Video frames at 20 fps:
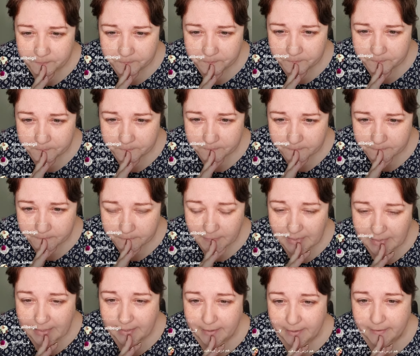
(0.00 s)
Yeah.
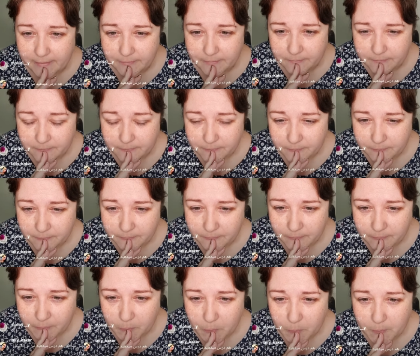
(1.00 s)

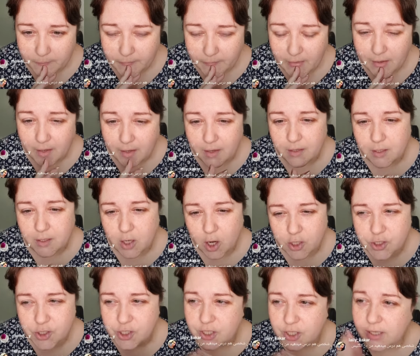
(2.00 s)
Koshki,
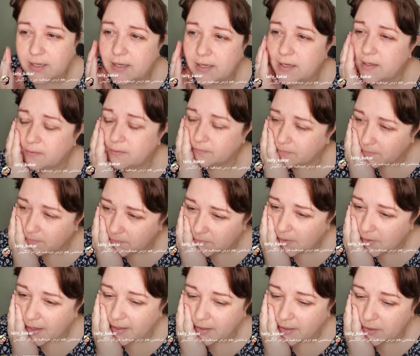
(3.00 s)
I could
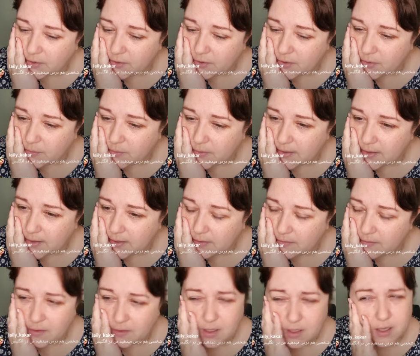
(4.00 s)
do with.
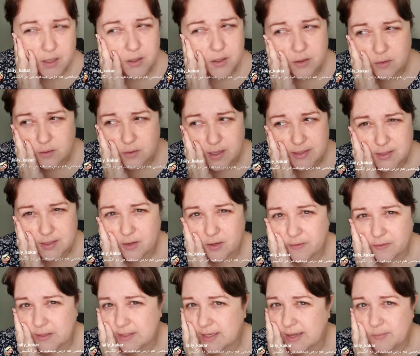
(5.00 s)
No, it's not the same as
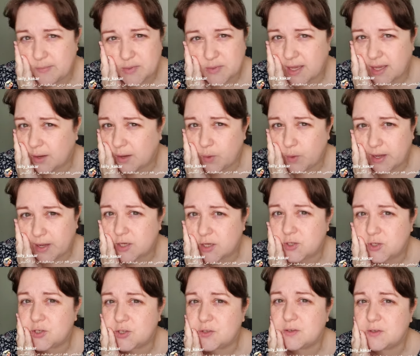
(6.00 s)
I wish.
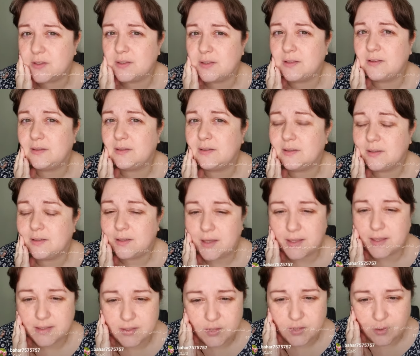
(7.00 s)
It's not the
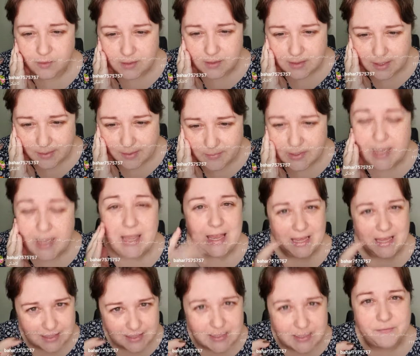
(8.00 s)
same as. It's
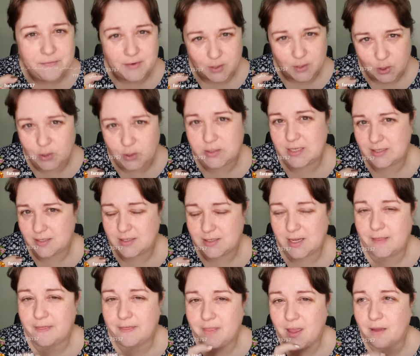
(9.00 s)
difficult, isn't it?
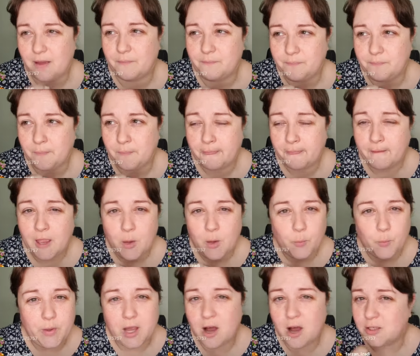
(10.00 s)
We can't
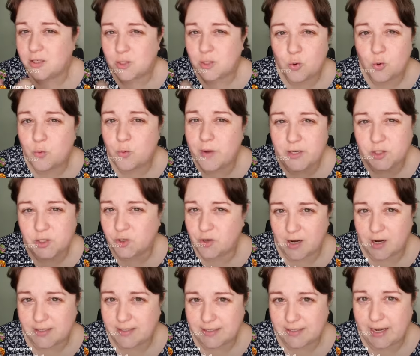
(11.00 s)
always translate
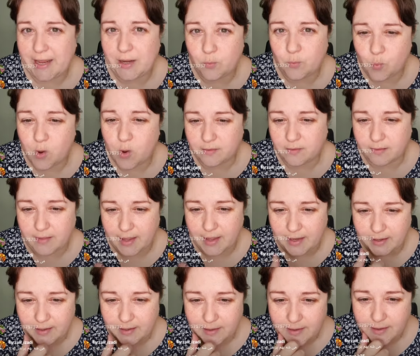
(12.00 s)
one thing.
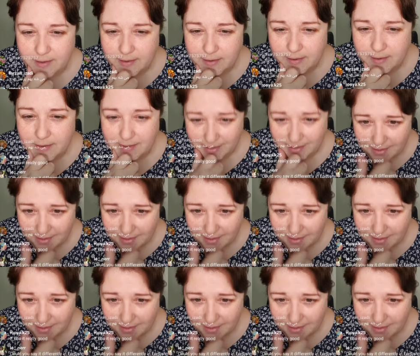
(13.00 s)
Yeah.